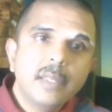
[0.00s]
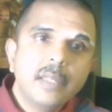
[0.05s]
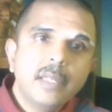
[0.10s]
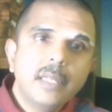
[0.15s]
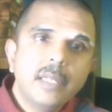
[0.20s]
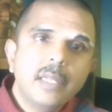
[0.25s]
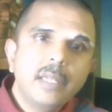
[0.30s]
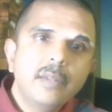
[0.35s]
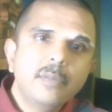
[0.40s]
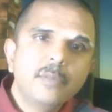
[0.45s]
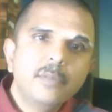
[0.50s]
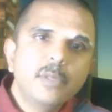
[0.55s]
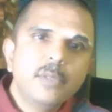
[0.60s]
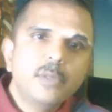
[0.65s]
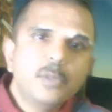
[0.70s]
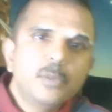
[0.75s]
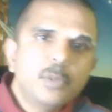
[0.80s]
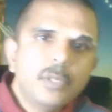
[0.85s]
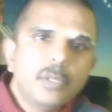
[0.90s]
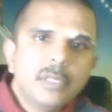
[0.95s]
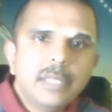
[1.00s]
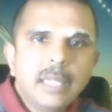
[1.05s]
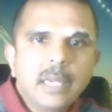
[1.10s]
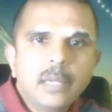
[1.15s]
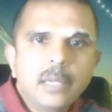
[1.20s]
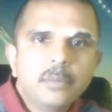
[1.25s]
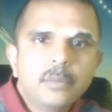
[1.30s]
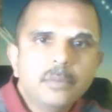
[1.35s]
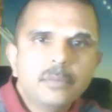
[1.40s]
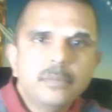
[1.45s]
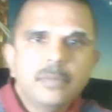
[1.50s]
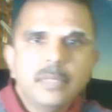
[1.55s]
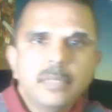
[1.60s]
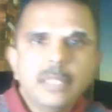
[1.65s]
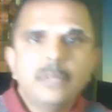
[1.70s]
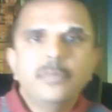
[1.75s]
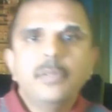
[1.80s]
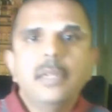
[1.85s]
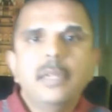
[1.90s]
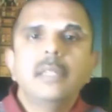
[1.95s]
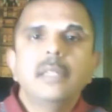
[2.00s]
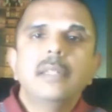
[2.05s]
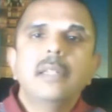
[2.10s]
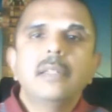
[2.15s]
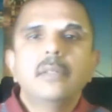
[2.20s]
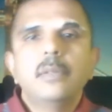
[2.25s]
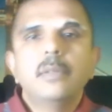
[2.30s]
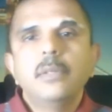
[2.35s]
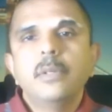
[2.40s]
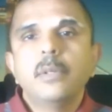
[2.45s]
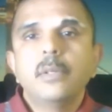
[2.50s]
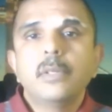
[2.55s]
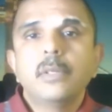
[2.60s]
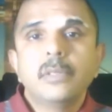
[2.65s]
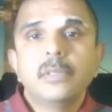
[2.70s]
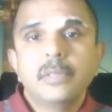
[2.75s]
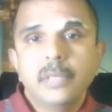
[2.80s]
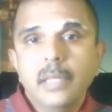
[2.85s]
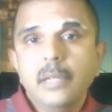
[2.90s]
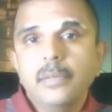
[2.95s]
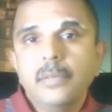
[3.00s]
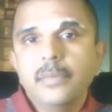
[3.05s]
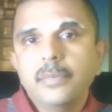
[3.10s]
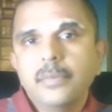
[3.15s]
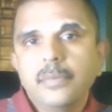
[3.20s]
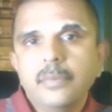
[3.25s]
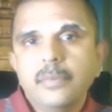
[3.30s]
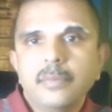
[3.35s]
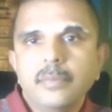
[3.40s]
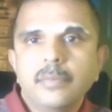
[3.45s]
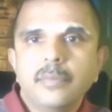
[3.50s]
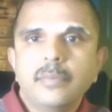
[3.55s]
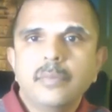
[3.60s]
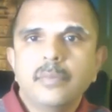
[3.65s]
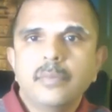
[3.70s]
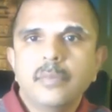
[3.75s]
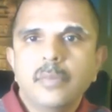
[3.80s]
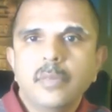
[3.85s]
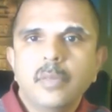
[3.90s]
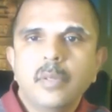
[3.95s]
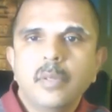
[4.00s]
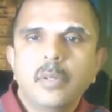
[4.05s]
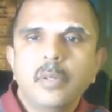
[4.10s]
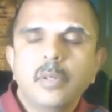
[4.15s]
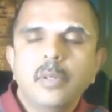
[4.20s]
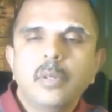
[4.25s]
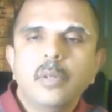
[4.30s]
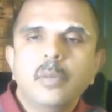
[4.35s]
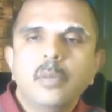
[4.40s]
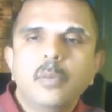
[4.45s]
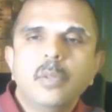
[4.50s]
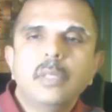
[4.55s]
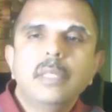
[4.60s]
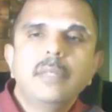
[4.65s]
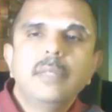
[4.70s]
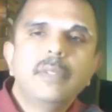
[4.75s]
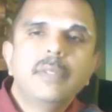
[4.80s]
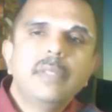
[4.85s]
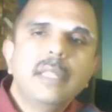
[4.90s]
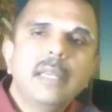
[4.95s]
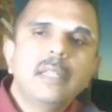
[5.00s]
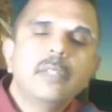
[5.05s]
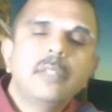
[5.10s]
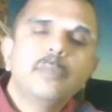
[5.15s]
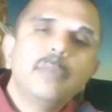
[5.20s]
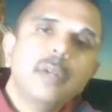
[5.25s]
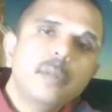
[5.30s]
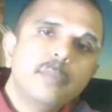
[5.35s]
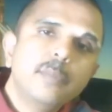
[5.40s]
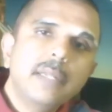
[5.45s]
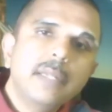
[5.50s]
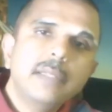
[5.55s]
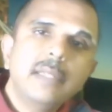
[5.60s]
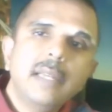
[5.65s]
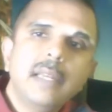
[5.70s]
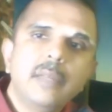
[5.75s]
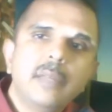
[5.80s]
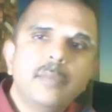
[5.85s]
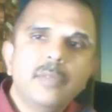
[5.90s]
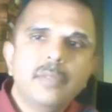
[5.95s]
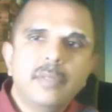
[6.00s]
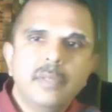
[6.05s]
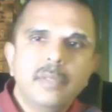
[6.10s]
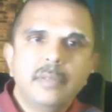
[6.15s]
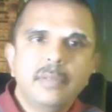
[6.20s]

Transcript: Even when you drill down and finally get to yourself, well, even that is bound by time, isn't it?